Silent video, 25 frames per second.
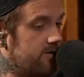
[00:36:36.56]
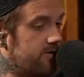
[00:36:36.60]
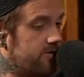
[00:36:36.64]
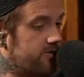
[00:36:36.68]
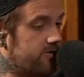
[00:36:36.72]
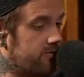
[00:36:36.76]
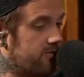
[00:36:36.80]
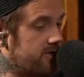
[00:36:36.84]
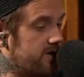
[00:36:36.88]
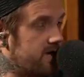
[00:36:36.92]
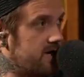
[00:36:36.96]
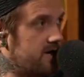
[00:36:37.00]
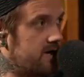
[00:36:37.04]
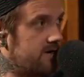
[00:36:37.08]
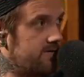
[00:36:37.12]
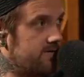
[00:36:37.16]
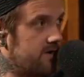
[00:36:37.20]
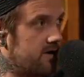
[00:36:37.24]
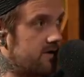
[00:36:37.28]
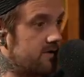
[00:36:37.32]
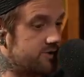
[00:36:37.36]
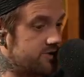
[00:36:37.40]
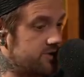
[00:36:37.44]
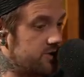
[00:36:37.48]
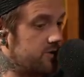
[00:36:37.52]

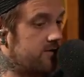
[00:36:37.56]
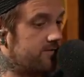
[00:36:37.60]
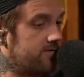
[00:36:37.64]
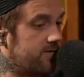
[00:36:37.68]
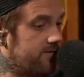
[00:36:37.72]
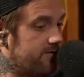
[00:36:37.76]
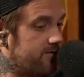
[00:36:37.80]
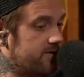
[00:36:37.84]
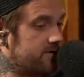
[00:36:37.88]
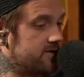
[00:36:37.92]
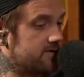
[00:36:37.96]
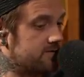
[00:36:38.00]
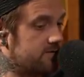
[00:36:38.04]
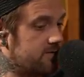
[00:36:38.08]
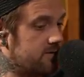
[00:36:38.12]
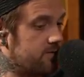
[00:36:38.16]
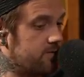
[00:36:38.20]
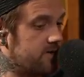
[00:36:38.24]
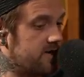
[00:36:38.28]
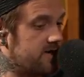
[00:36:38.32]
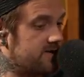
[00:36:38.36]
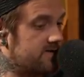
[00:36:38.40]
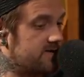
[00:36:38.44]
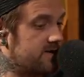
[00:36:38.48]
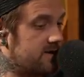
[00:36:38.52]
two of the first 3
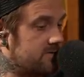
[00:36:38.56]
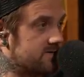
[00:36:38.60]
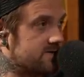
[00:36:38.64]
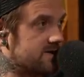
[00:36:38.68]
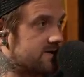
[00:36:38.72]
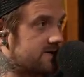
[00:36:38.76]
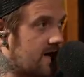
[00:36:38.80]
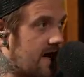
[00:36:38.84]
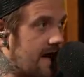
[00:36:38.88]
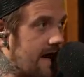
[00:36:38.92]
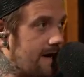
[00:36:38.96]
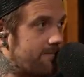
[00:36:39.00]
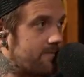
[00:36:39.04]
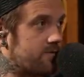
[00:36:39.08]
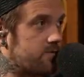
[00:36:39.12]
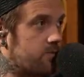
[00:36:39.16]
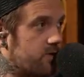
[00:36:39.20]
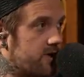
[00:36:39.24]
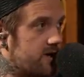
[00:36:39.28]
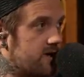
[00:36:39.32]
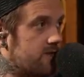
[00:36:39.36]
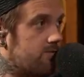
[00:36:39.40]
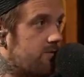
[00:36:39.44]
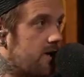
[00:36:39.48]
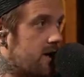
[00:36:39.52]
weeks, he was a top
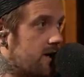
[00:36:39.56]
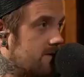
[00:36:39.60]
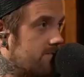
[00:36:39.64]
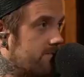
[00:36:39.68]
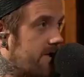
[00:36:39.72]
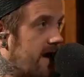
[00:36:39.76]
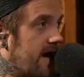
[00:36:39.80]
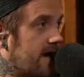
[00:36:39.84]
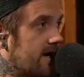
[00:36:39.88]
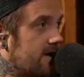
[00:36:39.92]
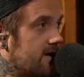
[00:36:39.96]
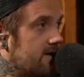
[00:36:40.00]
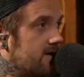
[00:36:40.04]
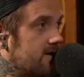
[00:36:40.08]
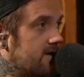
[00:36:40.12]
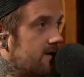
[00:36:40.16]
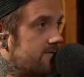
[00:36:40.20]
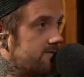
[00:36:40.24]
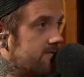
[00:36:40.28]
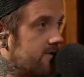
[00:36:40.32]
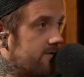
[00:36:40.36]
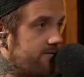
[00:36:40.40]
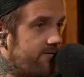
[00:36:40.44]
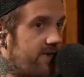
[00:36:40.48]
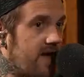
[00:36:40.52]
20 running back
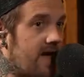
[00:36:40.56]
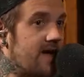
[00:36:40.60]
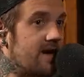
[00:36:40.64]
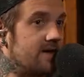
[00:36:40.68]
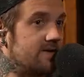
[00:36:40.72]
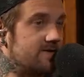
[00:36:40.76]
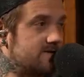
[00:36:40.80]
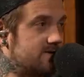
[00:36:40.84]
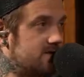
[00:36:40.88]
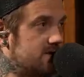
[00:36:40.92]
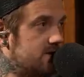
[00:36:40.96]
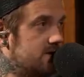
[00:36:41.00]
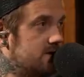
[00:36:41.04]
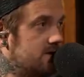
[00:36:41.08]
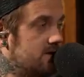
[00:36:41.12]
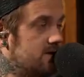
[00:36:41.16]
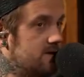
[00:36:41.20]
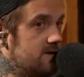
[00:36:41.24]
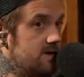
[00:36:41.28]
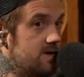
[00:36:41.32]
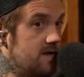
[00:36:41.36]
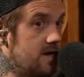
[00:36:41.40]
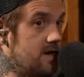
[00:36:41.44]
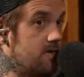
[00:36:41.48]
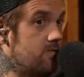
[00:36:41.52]
for fantasy
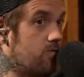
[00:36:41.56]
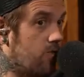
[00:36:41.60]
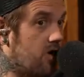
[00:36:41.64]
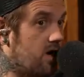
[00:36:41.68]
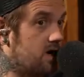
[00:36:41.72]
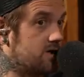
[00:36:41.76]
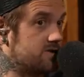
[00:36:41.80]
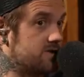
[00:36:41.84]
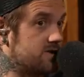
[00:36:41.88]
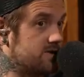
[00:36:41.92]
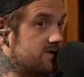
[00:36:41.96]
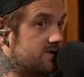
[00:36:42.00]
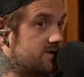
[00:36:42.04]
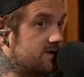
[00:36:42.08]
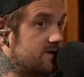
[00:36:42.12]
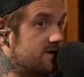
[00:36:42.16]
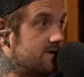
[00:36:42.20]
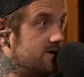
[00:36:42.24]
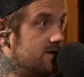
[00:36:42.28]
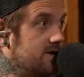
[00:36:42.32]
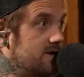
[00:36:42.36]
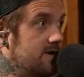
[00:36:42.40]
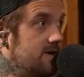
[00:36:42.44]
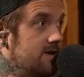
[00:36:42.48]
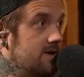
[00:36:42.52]
in
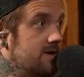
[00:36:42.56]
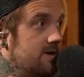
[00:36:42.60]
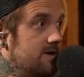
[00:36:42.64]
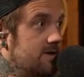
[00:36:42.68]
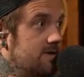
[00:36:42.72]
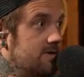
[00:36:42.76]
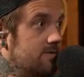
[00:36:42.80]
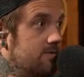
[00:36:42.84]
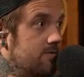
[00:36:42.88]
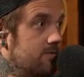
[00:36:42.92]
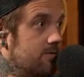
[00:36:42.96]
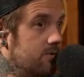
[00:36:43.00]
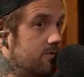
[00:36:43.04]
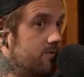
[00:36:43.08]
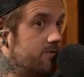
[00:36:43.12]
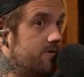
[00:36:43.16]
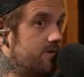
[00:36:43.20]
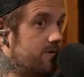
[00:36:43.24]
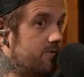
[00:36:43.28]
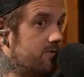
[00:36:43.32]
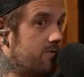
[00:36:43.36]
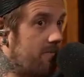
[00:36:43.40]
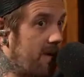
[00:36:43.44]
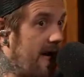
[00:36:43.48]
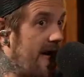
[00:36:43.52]
Washington, who
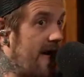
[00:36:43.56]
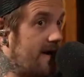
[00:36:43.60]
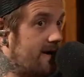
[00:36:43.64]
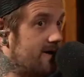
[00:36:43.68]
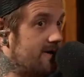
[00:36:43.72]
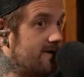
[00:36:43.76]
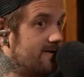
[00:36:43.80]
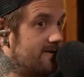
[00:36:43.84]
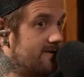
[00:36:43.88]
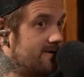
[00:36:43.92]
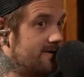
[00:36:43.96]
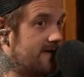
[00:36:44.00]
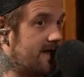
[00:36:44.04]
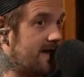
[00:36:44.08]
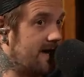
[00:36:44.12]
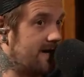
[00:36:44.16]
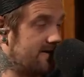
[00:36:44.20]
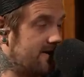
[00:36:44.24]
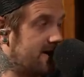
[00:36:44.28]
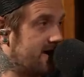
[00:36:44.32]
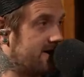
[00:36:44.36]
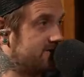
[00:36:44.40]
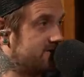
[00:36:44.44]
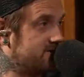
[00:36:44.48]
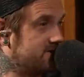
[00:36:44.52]
they were bad
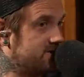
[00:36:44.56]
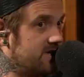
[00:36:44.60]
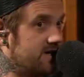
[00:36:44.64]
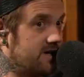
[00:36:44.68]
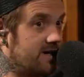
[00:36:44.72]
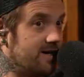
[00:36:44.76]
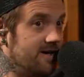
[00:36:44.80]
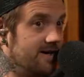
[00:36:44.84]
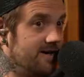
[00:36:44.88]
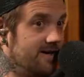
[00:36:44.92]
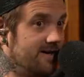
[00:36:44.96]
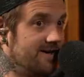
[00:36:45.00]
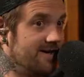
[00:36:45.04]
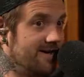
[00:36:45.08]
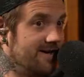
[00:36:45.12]
last year.